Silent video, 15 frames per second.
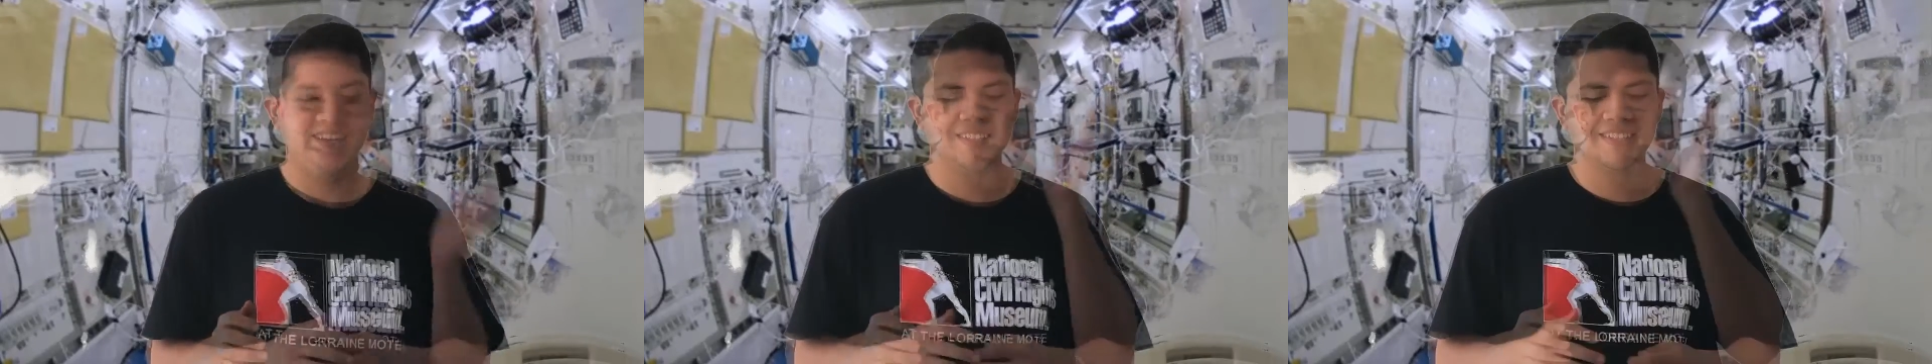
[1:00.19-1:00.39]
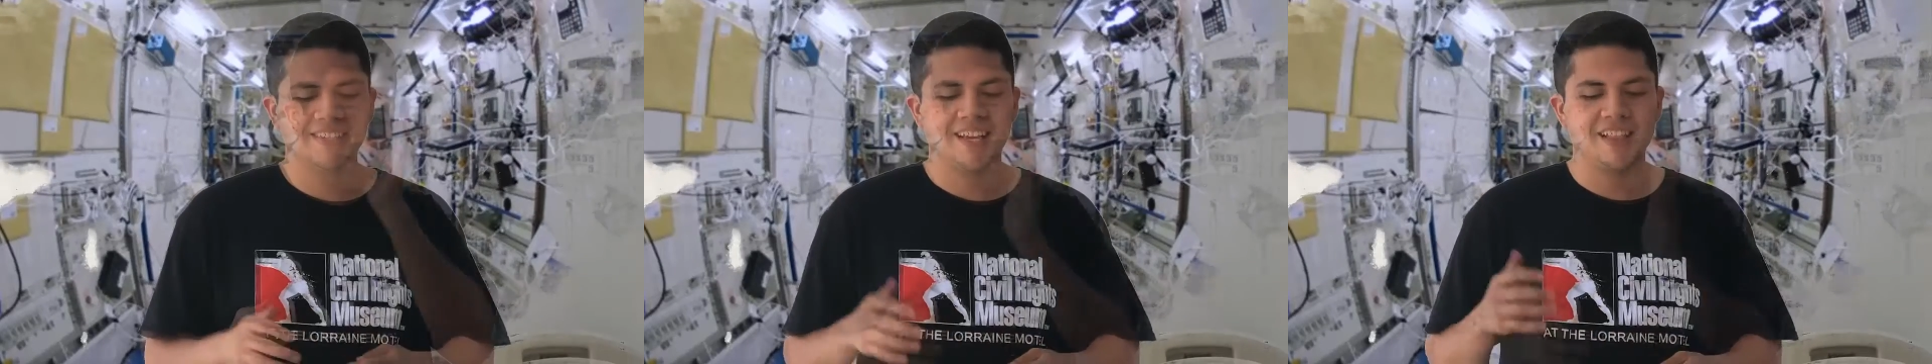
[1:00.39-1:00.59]

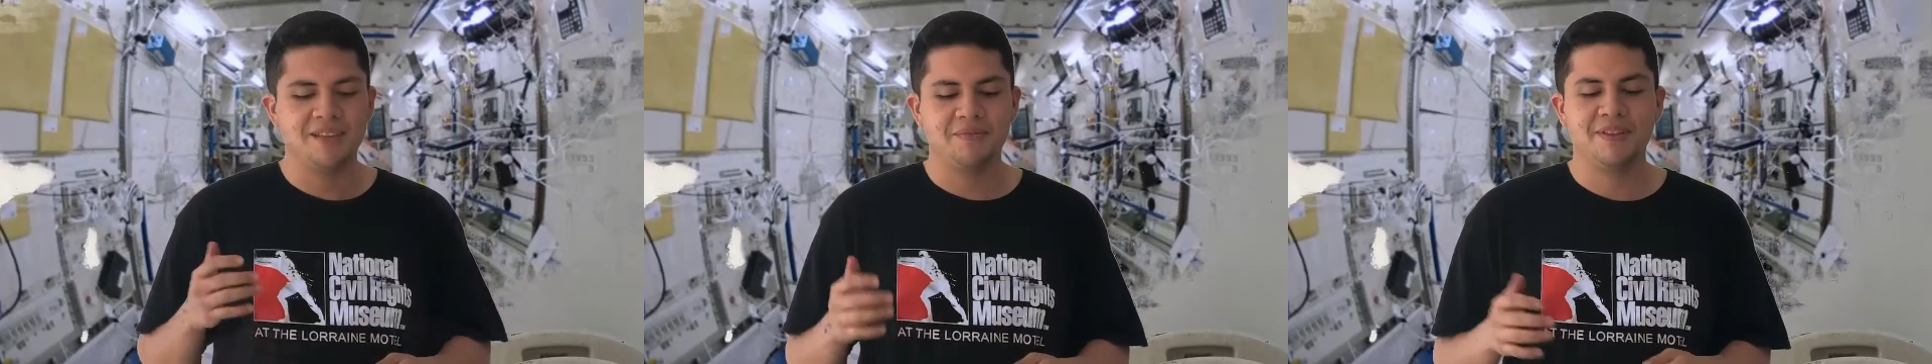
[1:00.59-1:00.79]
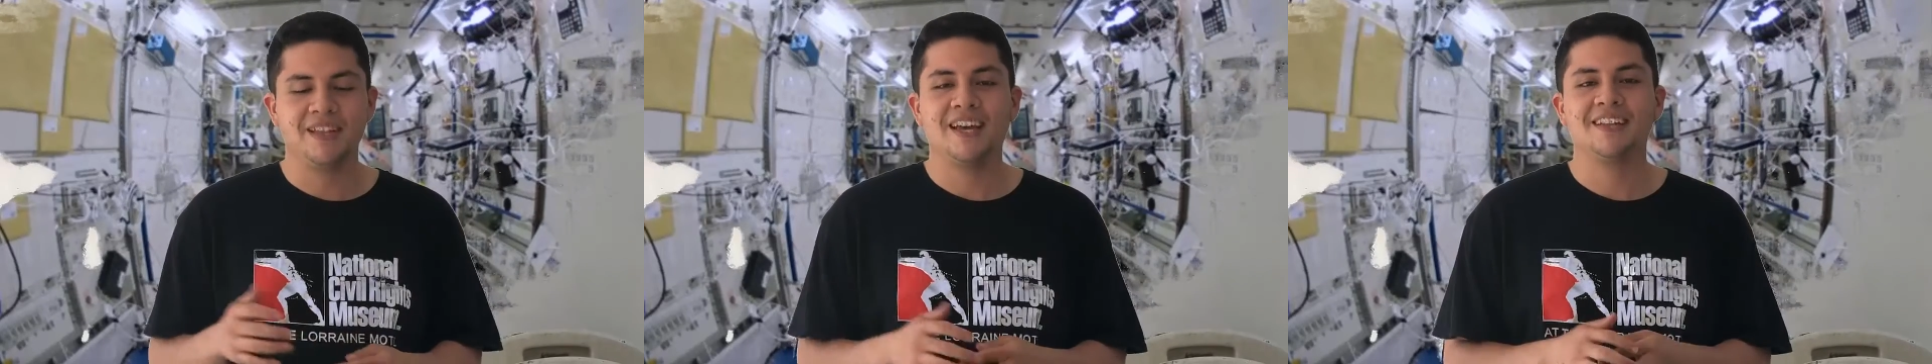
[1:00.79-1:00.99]
This
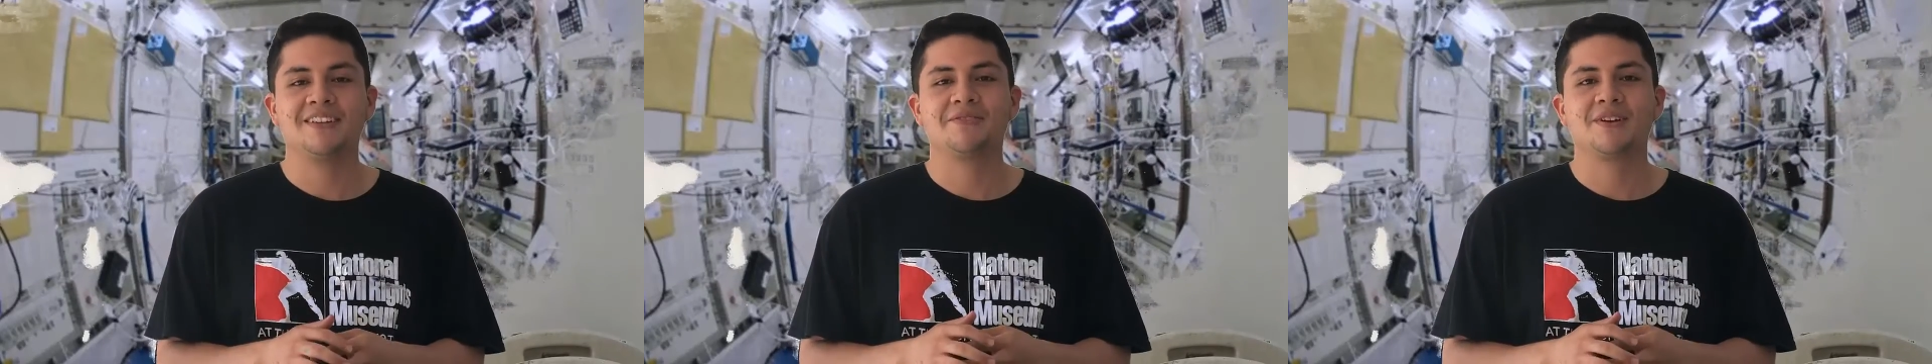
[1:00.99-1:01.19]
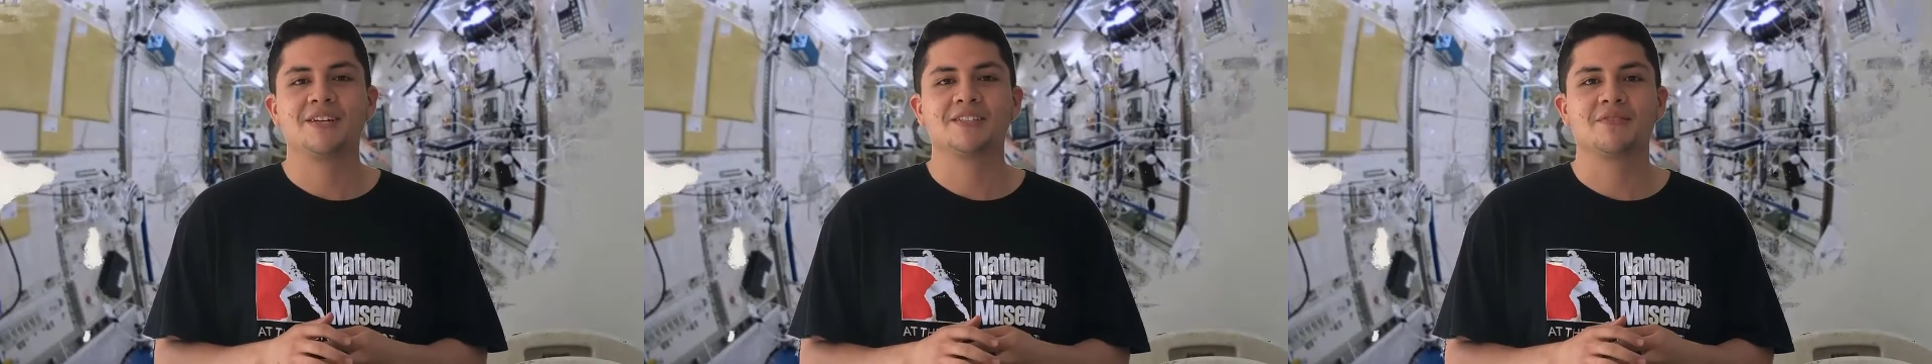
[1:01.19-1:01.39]
eliminate
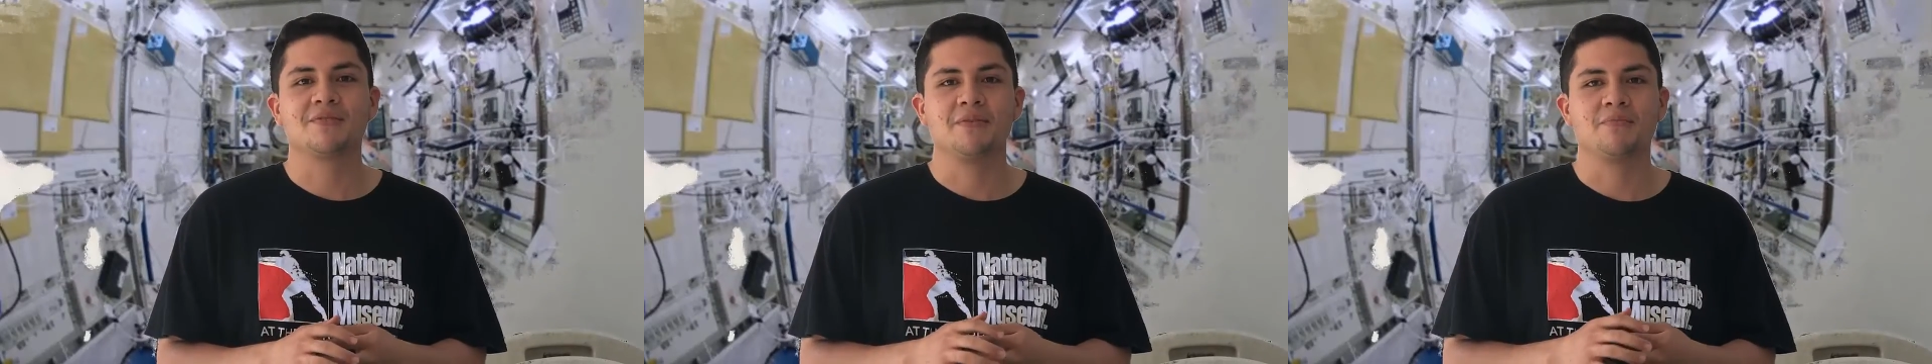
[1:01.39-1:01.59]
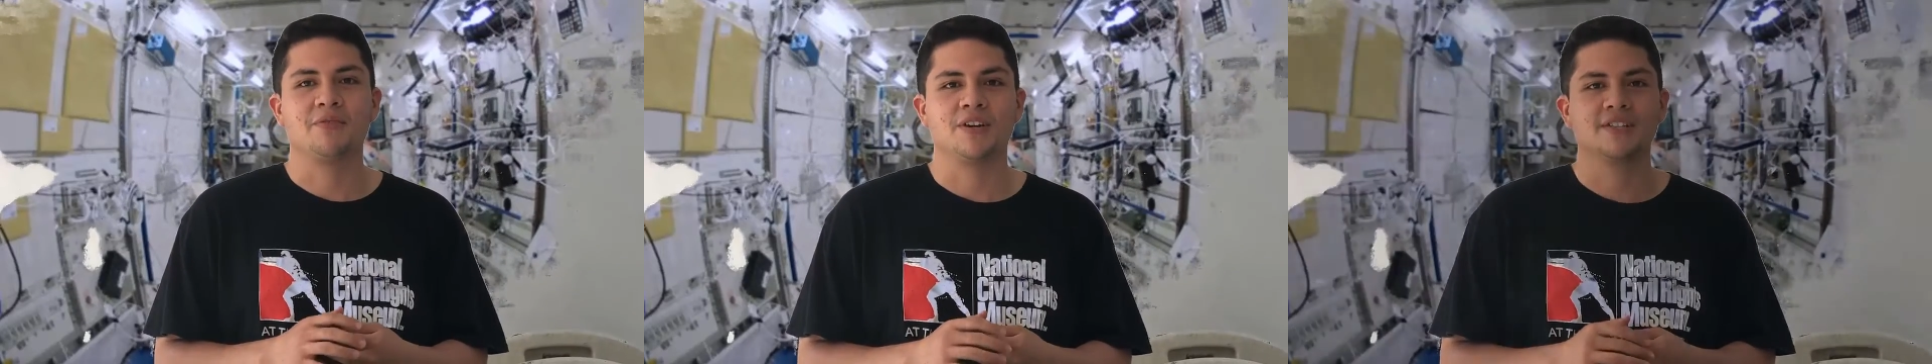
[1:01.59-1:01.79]
the rest
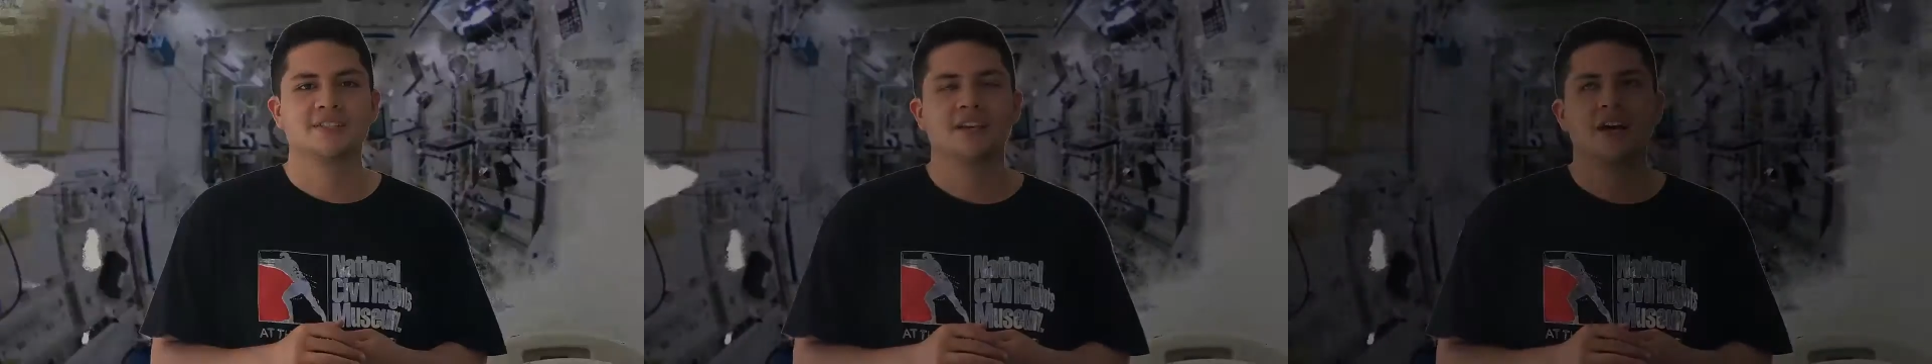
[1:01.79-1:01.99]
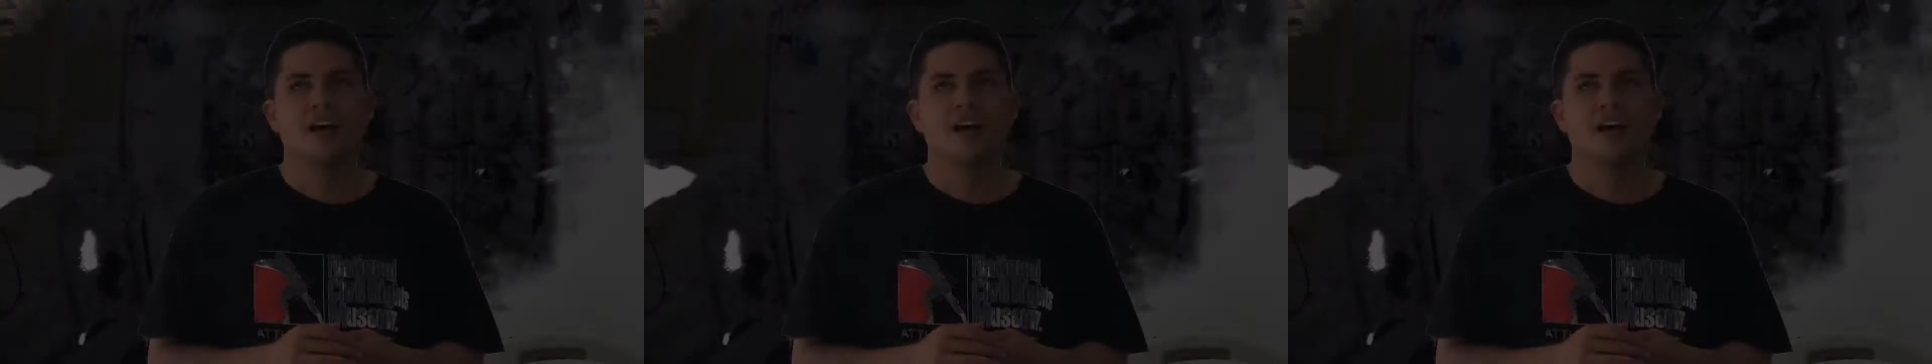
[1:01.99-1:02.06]
of impurities.